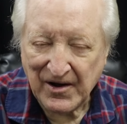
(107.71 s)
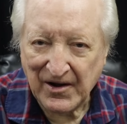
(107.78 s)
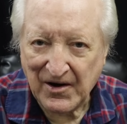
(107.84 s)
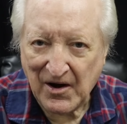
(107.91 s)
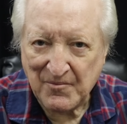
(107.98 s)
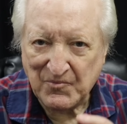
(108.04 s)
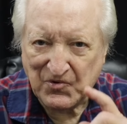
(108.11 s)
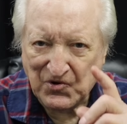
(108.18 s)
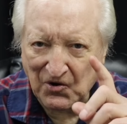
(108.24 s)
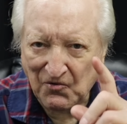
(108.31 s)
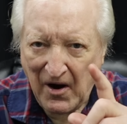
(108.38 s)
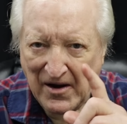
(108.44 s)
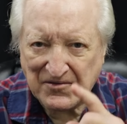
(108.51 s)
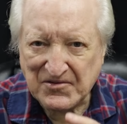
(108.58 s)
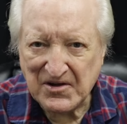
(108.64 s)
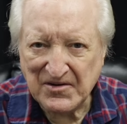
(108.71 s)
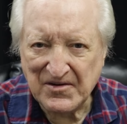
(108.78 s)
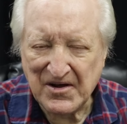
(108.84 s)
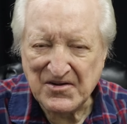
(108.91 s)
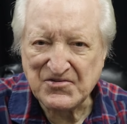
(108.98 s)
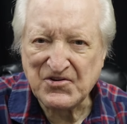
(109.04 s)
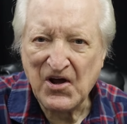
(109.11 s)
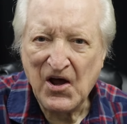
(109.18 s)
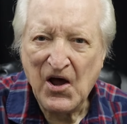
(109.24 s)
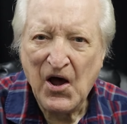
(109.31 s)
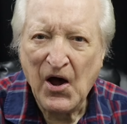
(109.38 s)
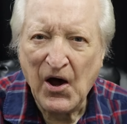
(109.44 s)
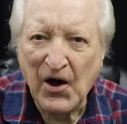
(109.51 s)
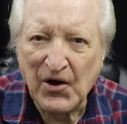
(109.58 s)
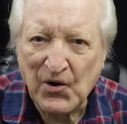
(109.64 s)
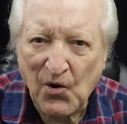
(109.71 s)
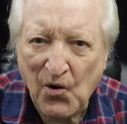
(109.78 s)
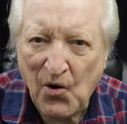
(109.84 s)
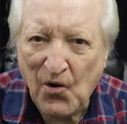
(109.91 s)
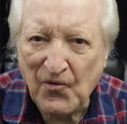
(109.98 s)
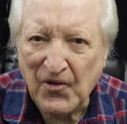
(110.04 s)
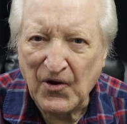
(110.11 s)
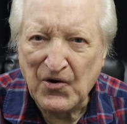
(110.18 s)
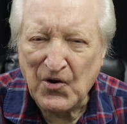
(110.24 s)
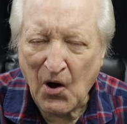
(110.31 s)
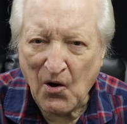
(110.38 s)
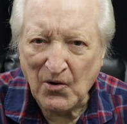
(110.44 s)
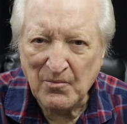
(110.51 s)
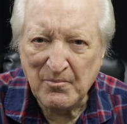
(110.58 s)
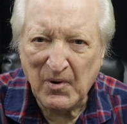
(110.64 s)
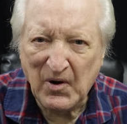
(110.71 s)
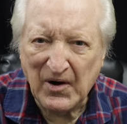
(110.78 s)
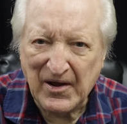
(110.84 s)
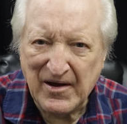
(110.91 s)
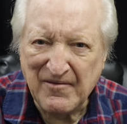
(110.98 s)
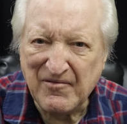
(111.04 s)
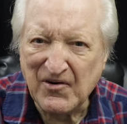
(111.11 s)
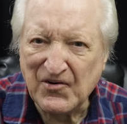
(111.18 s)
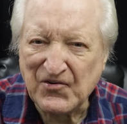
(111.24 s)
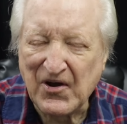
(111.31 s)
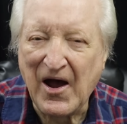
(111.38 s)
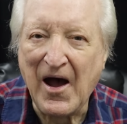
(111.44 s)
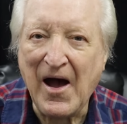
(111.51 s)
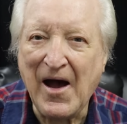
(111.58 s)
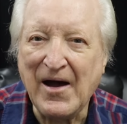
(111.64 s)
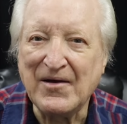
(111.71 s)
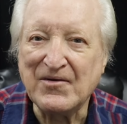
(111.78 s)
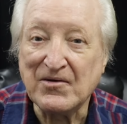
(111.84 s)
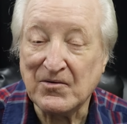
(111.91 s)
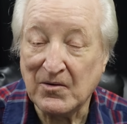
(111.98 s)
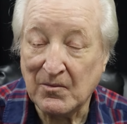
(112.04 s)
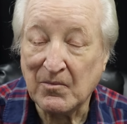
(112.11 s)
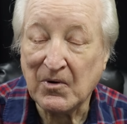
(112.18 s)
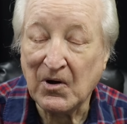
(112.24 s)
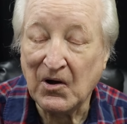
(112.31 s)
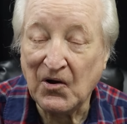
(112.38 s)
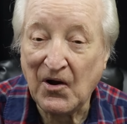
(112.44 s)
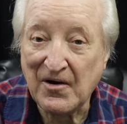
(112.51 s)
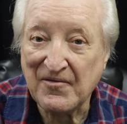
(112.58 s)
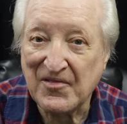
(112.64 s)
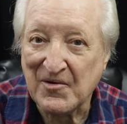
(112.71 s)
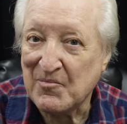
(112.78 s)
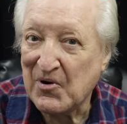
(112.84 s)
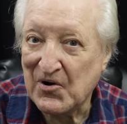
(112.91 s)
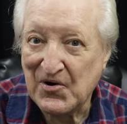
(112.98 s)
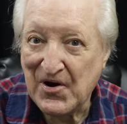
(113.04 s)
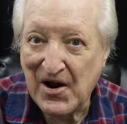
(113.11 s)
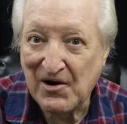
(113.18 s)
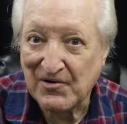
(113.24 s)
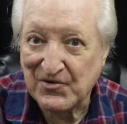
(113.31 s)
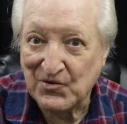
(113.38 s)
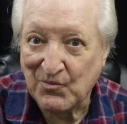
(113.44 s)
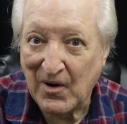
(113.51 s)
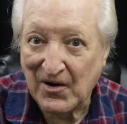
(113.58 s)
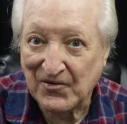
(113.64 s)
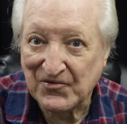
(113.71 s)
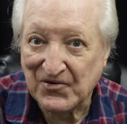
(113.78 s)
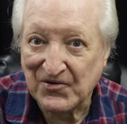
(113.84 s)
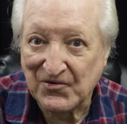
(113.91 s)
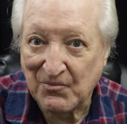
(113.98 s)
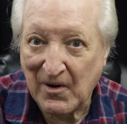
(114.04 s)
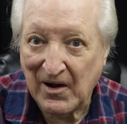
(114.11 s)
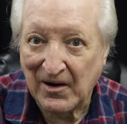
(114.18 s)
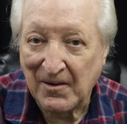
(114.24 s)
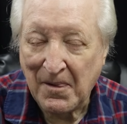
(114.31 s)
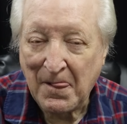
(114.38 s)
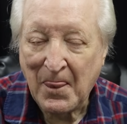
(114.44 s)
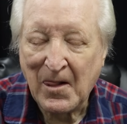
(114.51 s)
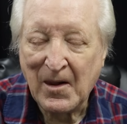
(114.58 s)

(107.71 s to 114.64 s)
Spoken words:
And I'm directing this at all the non-believers, and a lot of them are ne'er-do-wells as well.